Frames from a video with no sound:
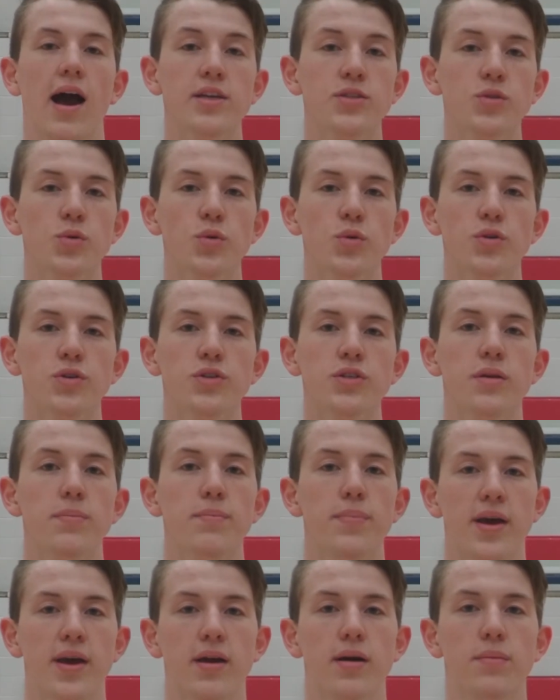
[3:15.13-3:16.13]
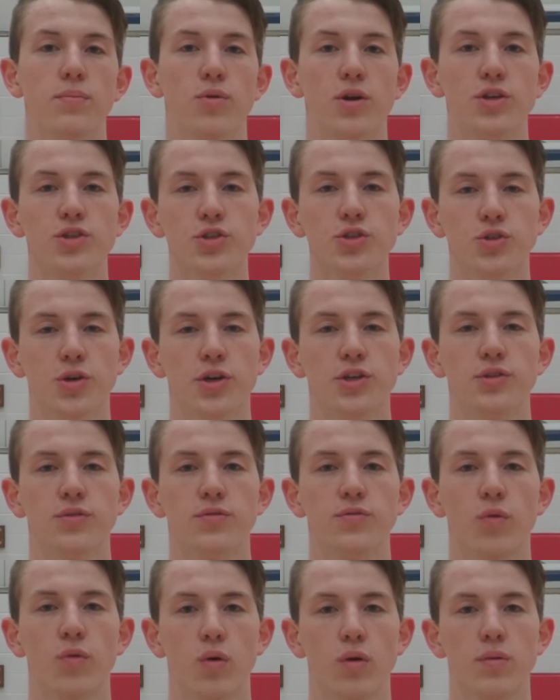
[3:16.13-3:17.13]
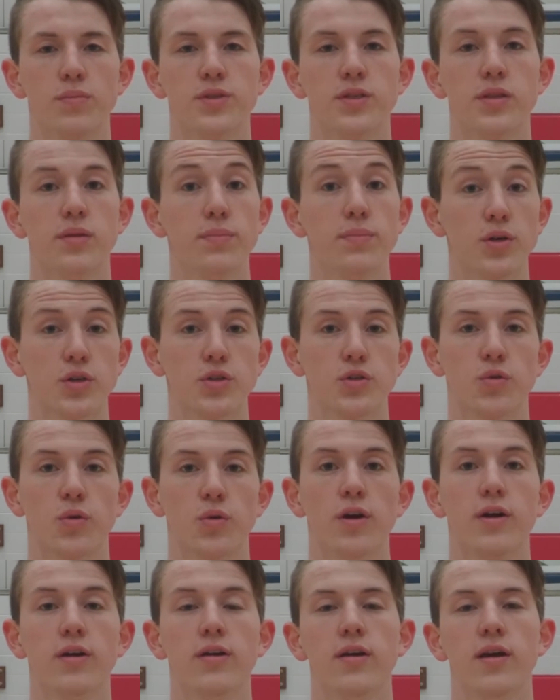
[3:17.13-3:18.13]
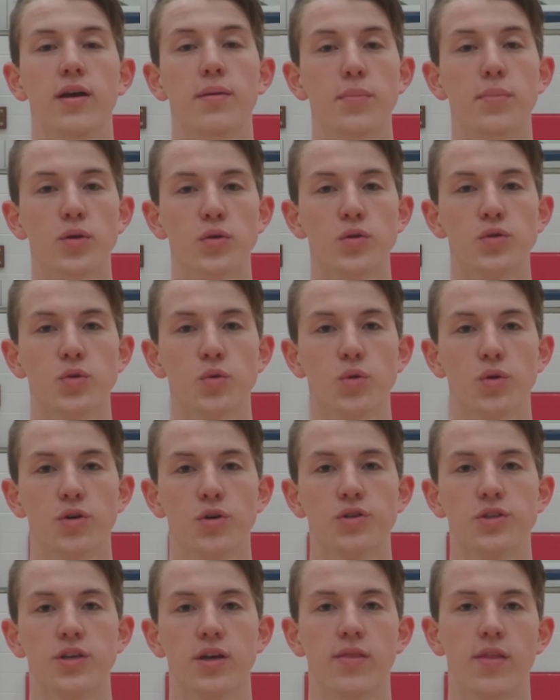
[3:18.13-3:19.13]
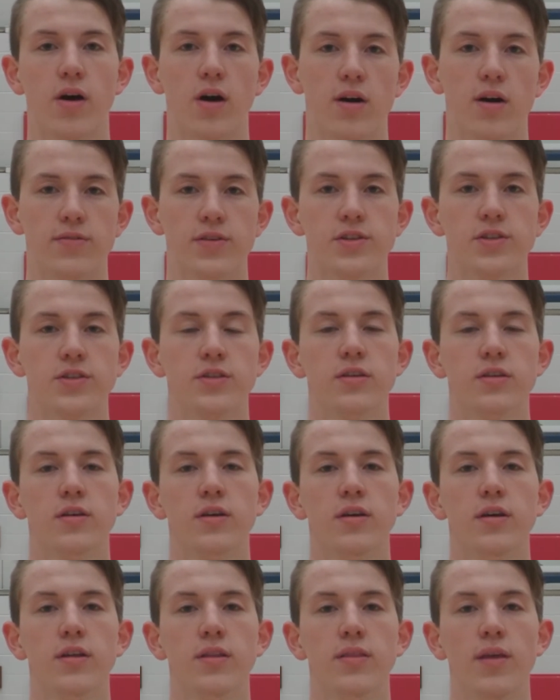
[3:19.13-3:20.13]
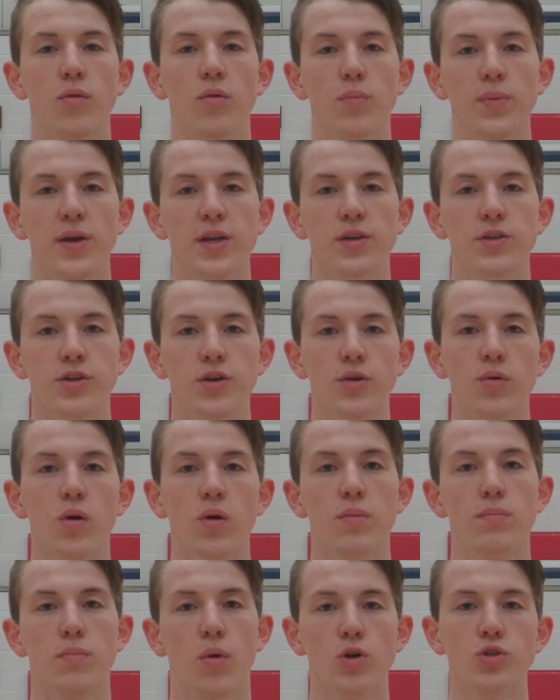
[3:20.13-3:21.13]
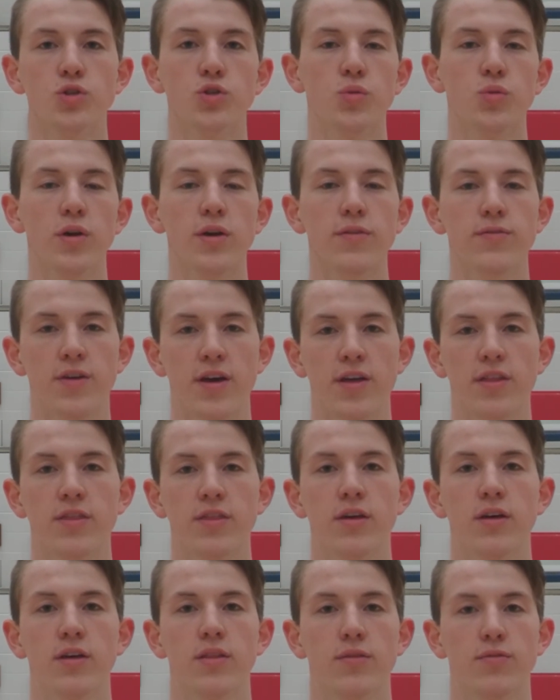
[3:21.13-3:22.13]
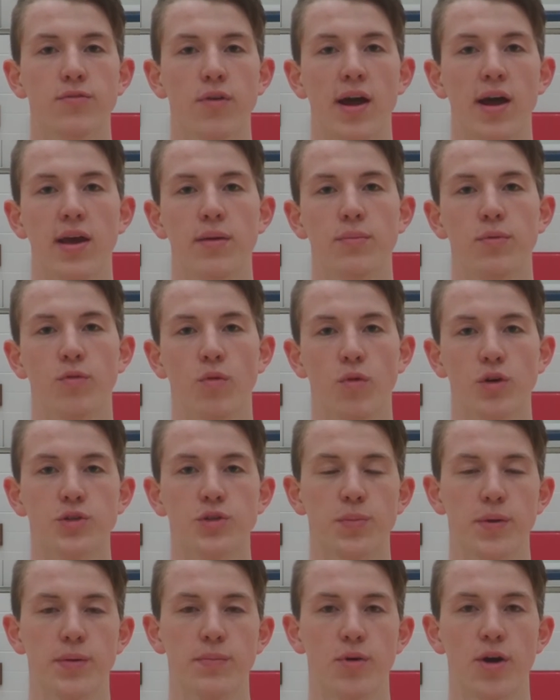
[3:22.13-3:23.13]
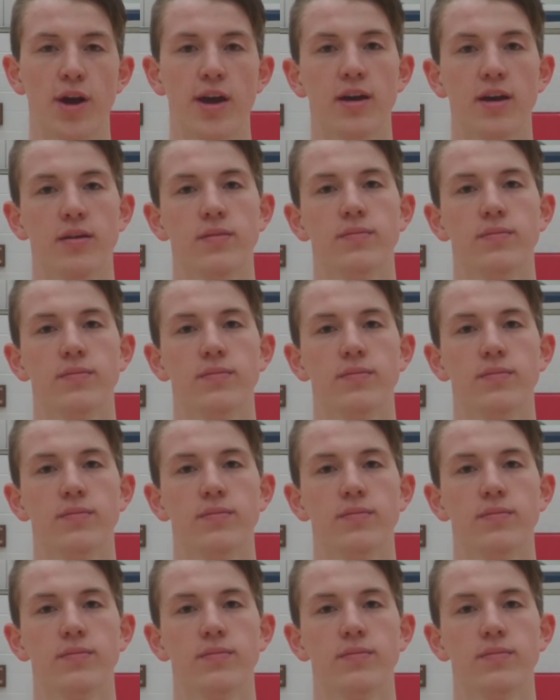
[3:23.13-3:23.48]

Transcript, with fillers: High schoolers can pick up registration forms in the bookstore and middle schoolers in the office. They will be due on March 25th, the Friday before spring break.